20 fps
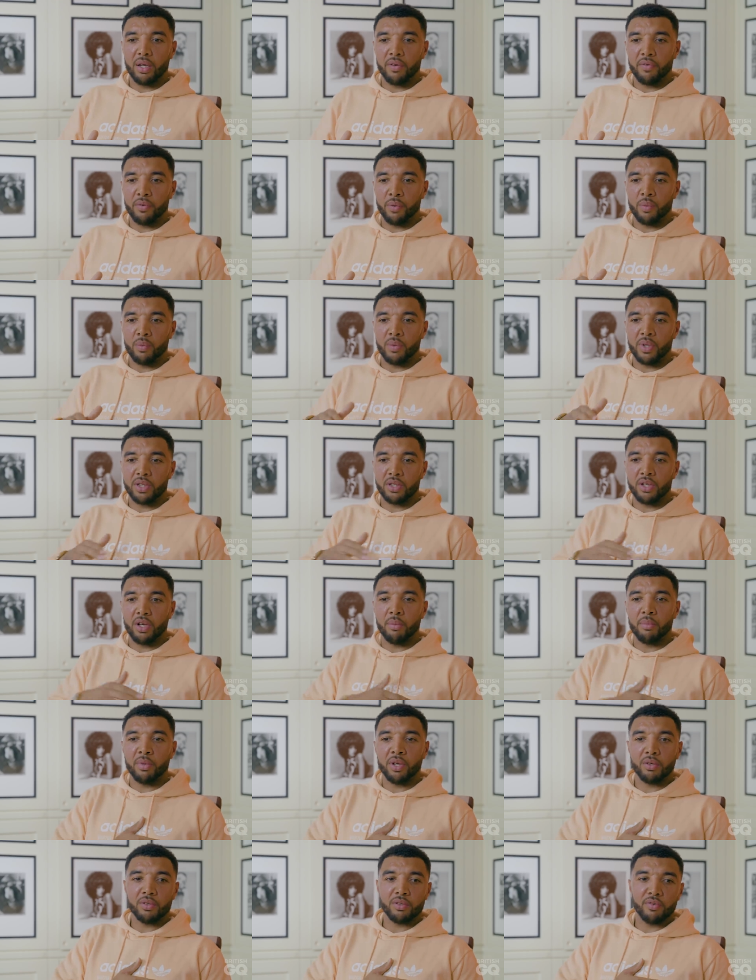If you
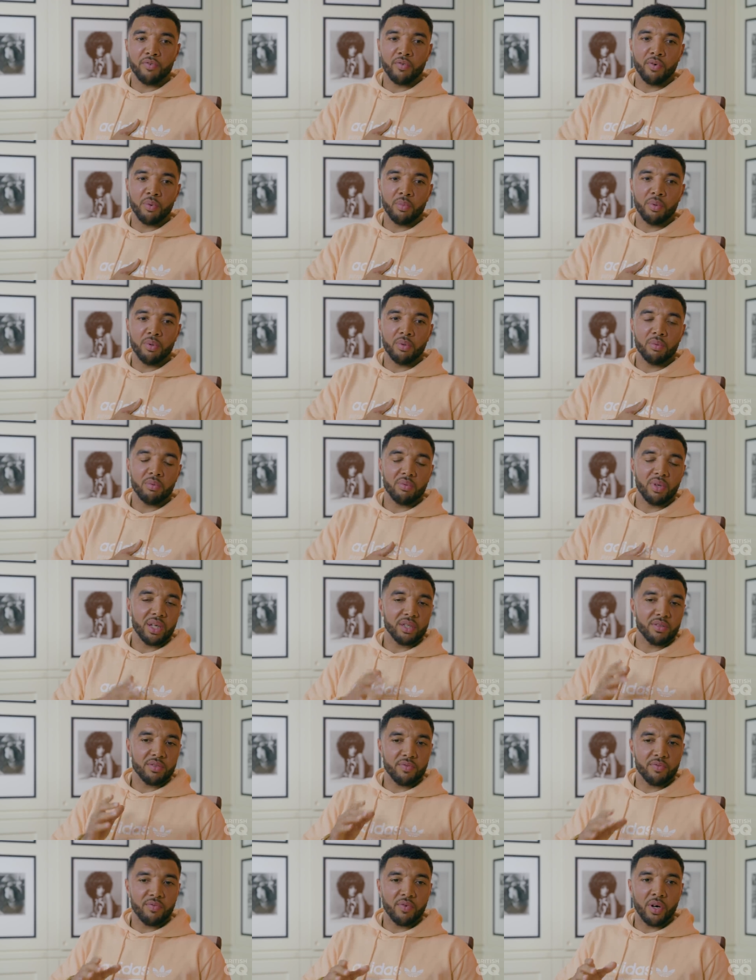dislike me because of football,
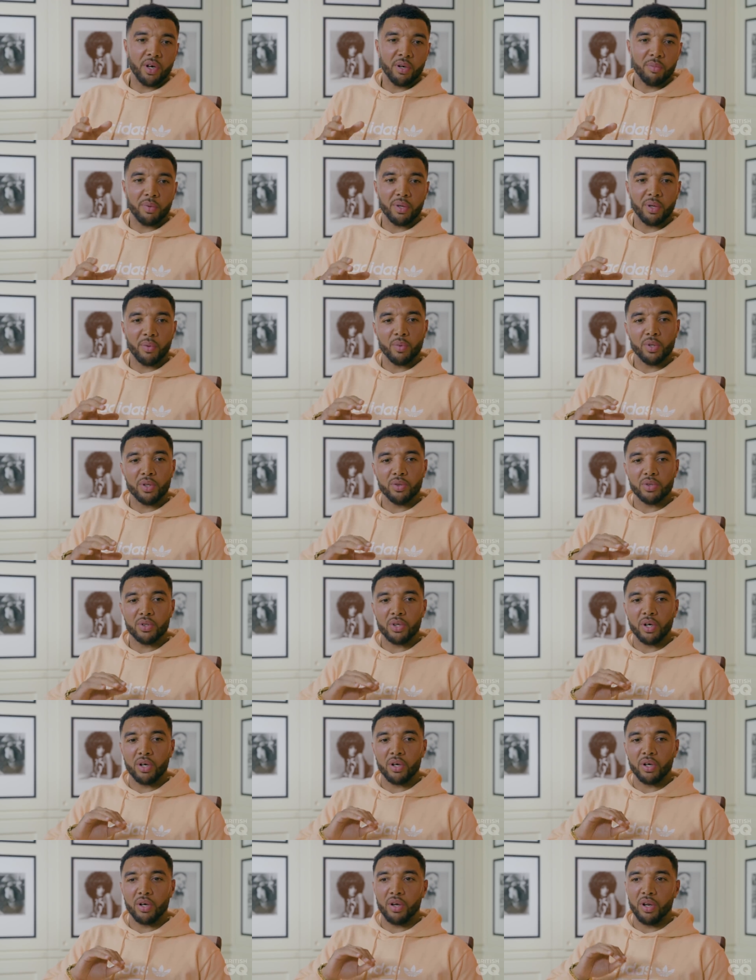that's fine. But then when you
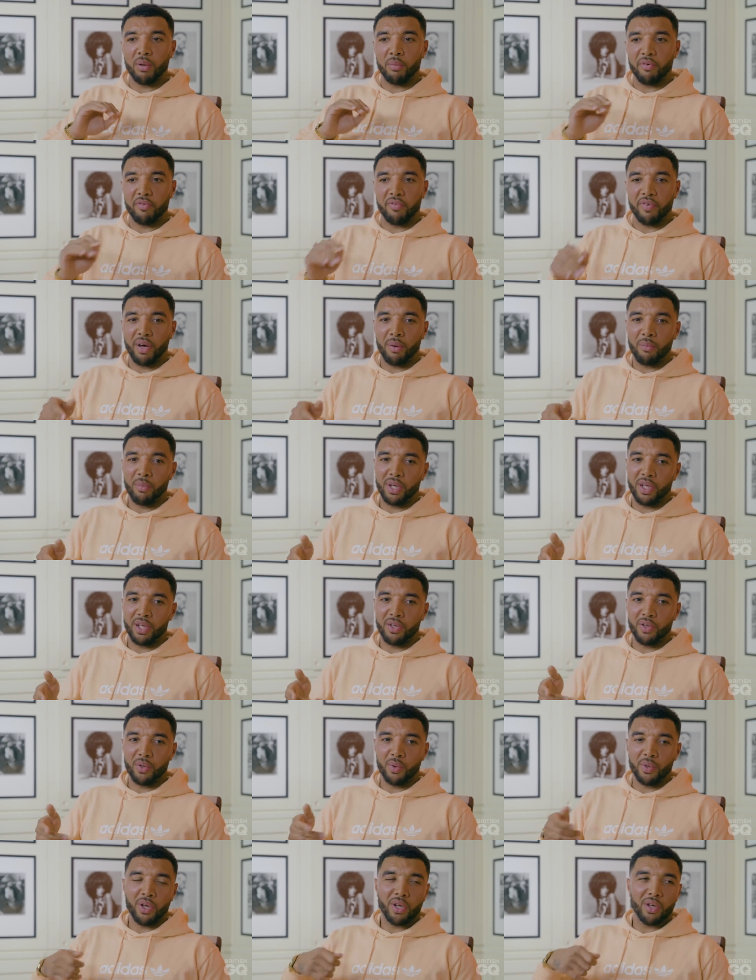start going at my family
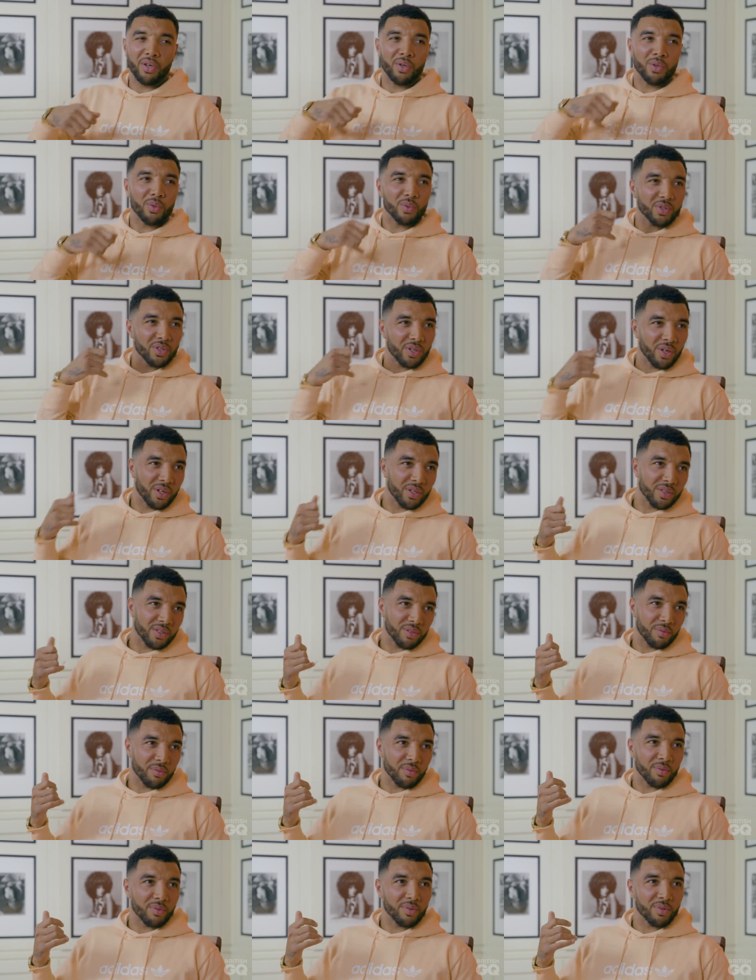and doing like new signs
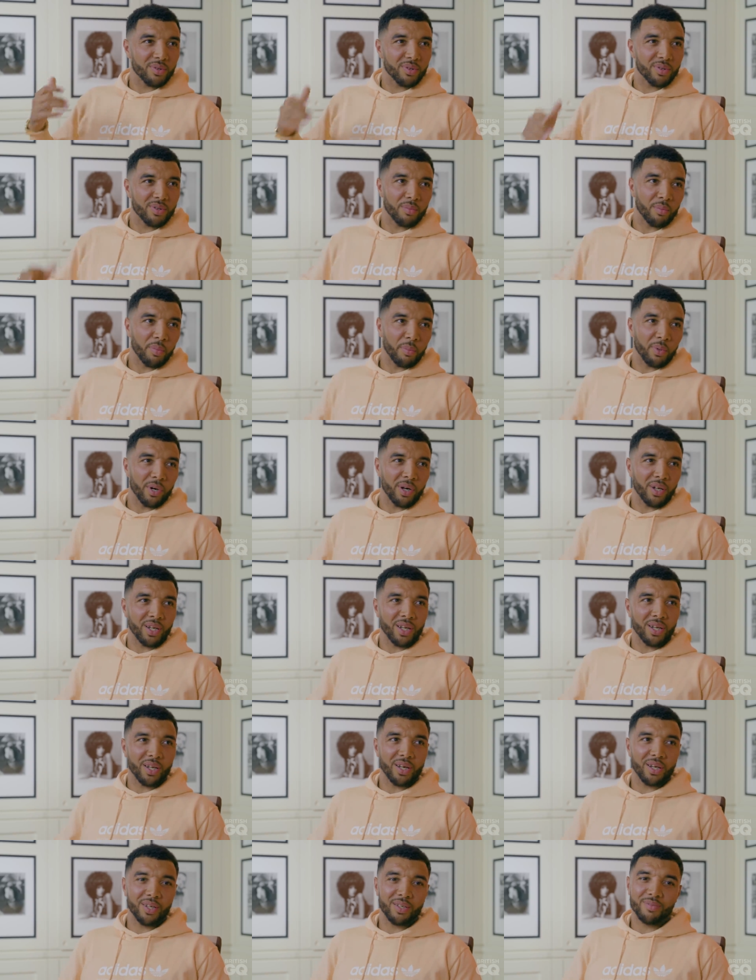to my
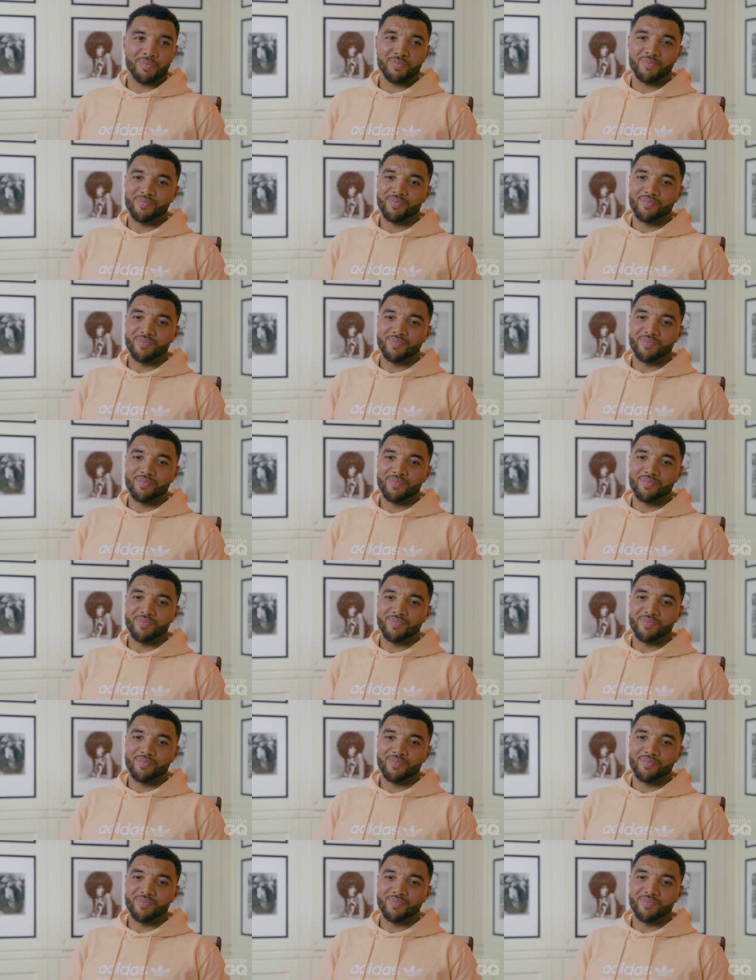partner, like.